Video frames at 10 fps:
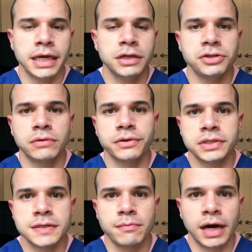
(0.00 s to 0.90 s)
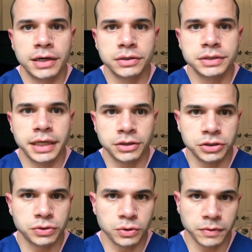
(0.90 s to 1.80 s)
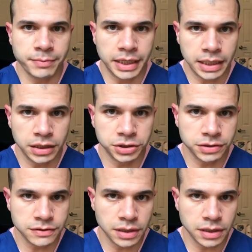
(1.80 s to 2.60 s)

In general, this is mild and controlled with medications